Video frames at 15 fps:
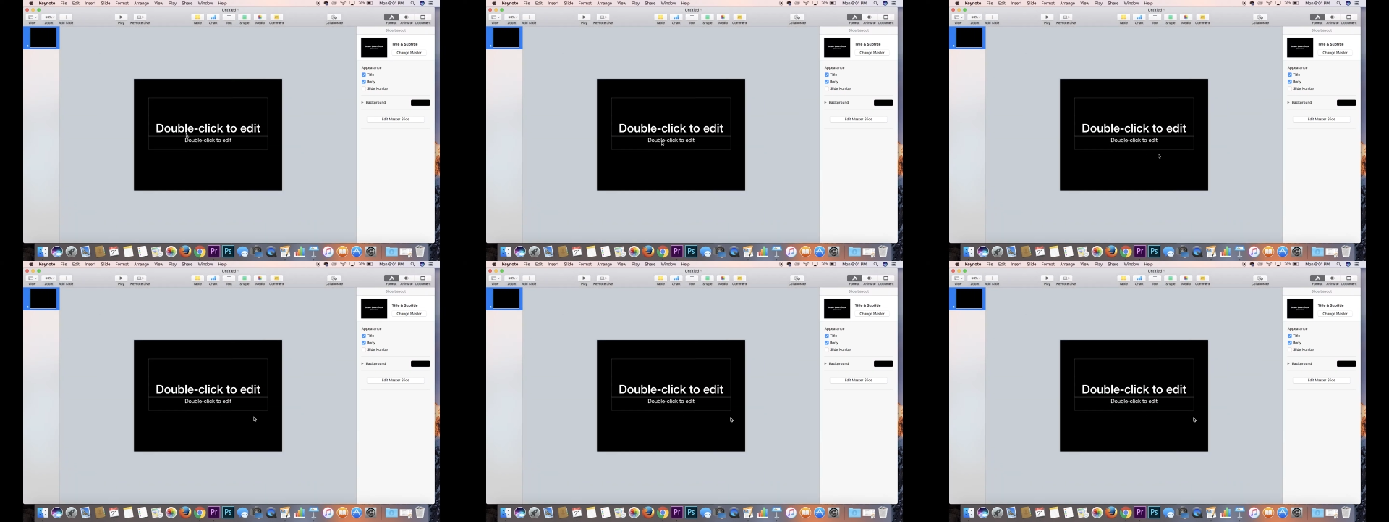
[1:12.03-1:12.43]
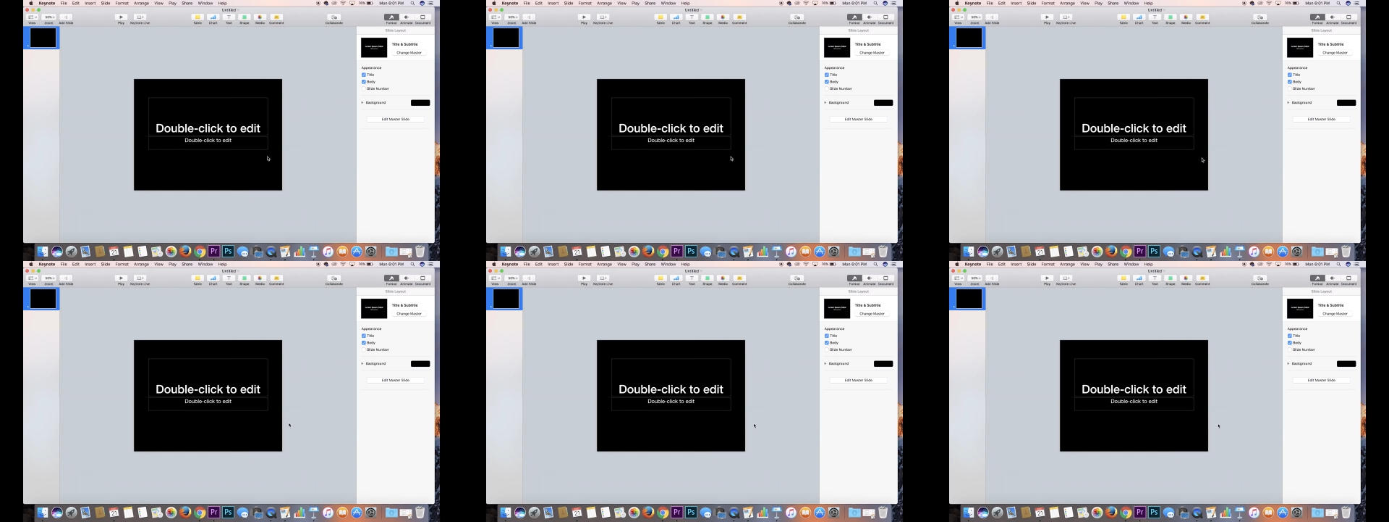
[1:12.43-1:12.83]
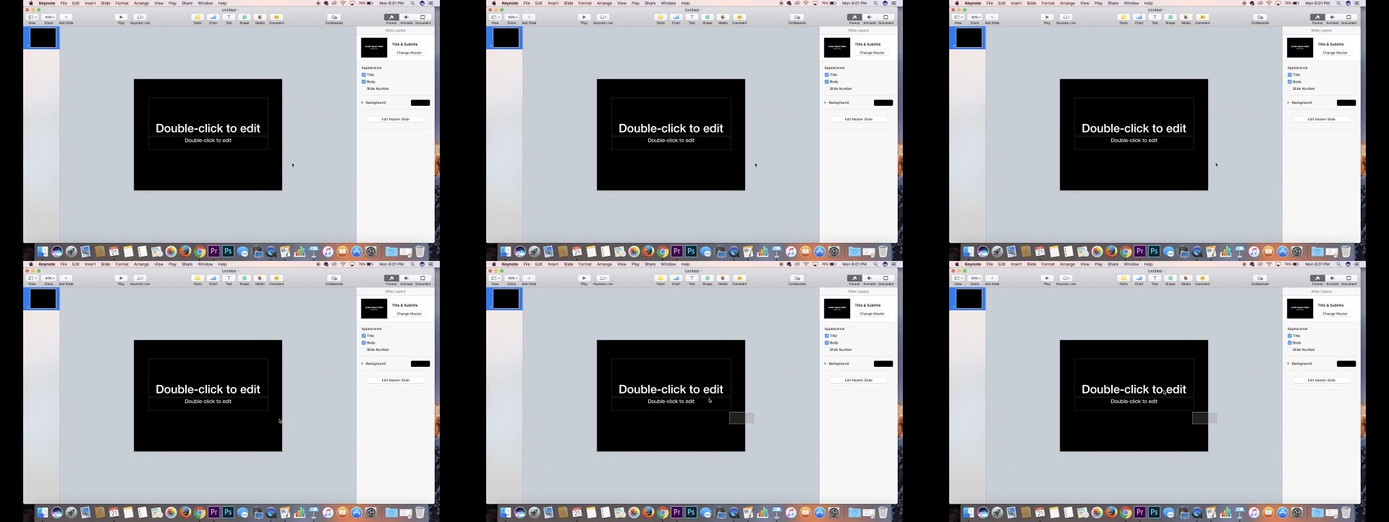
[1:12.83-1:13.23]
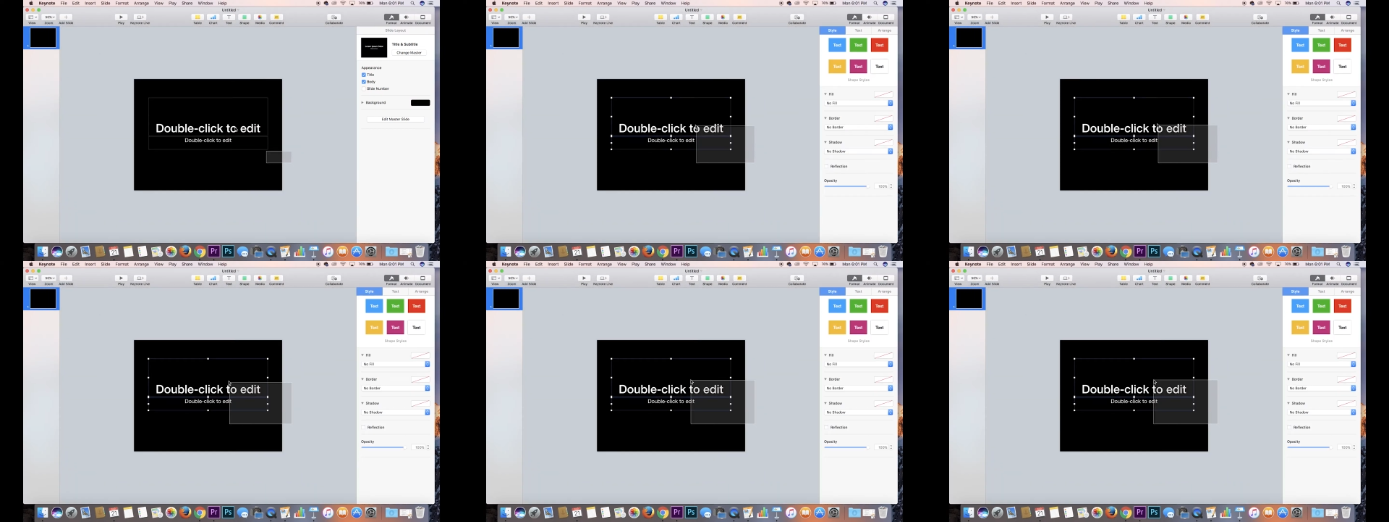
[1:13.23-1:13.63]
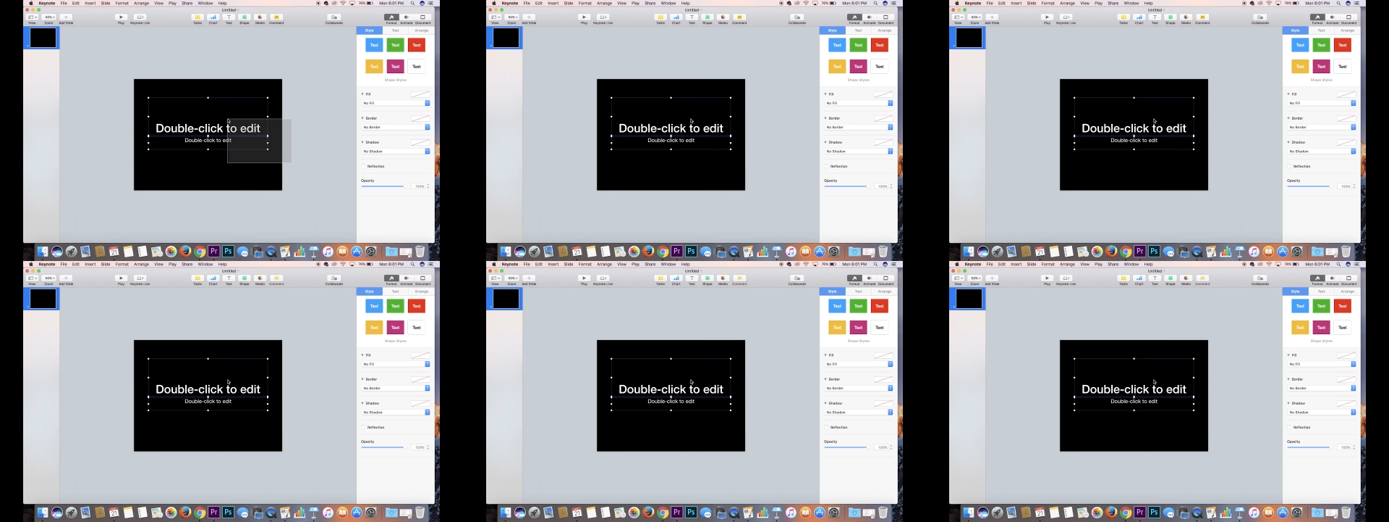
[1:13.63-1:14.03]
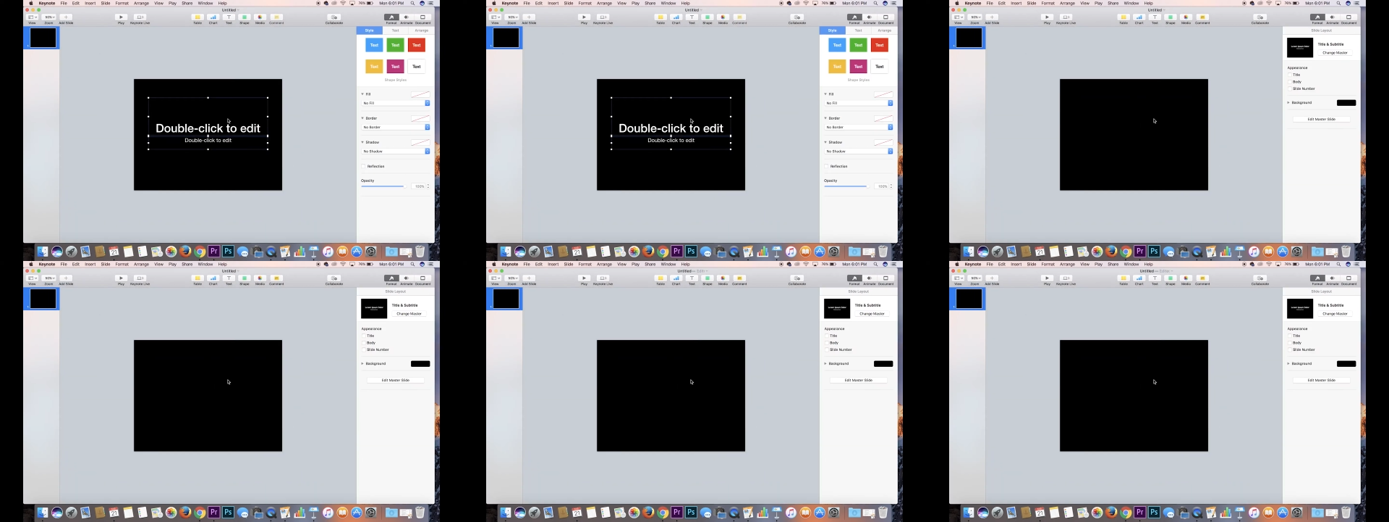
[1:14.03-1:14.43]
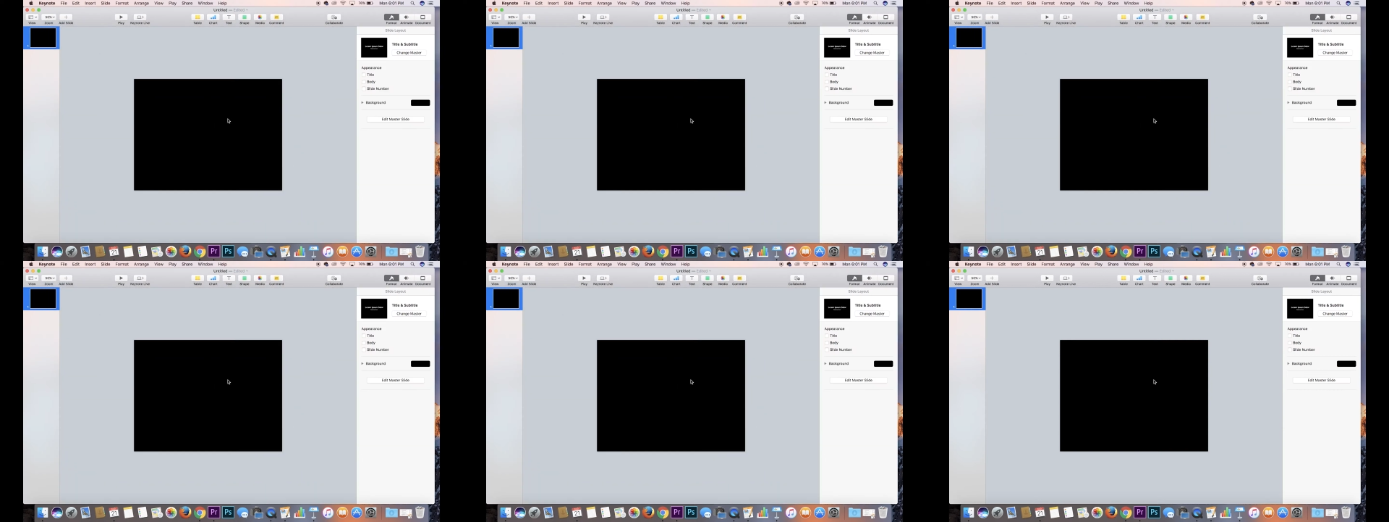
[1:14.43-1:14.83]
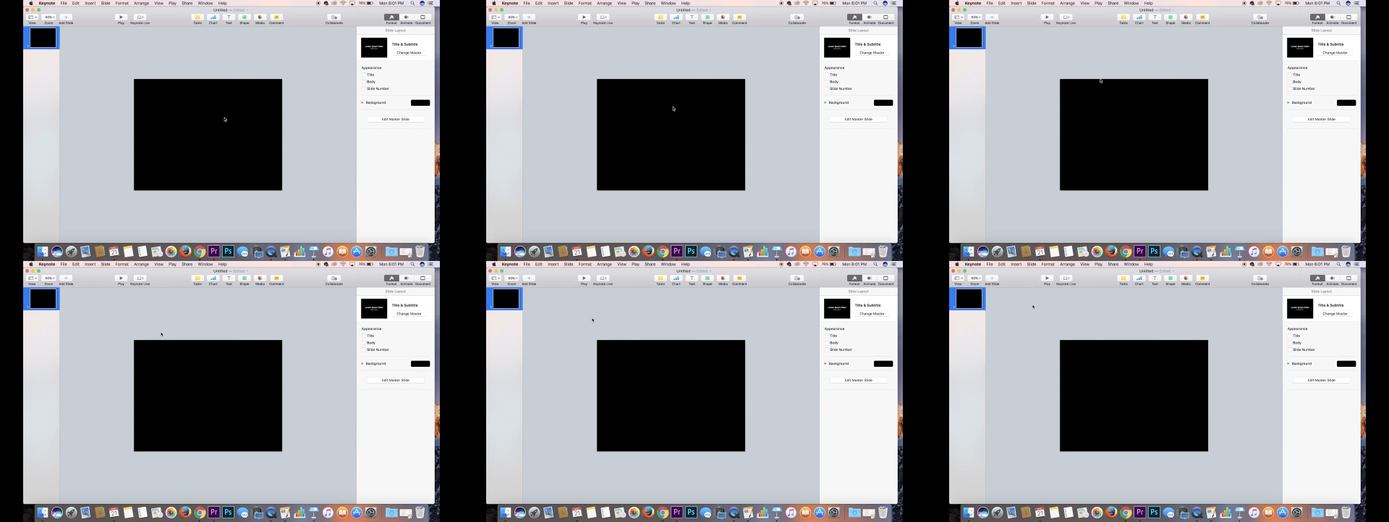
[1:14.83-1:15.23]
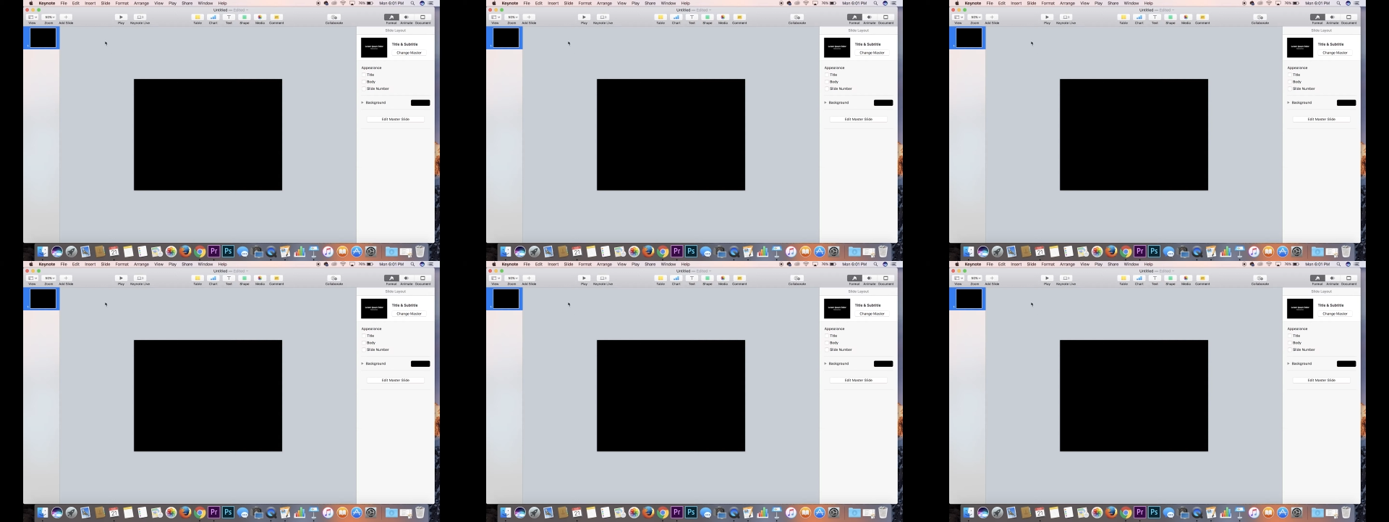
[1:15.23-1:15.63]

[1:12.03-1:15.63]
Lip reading: [unreadable: no face in view]